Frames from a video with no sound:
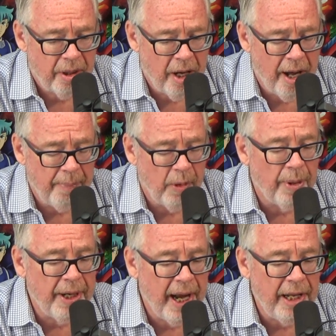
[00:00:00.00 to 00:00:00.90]

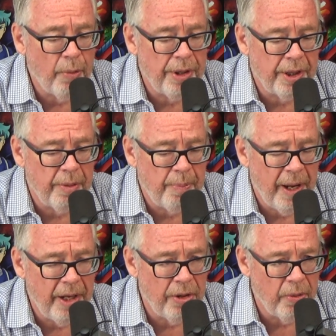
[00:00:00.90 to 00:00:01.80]
compliment anyone can
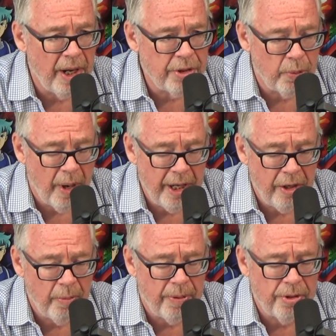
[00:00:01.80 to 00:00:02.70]
pay you as a
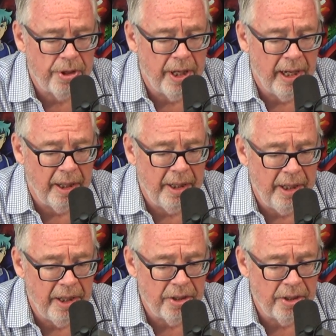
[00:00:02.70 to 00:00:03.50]
radio personality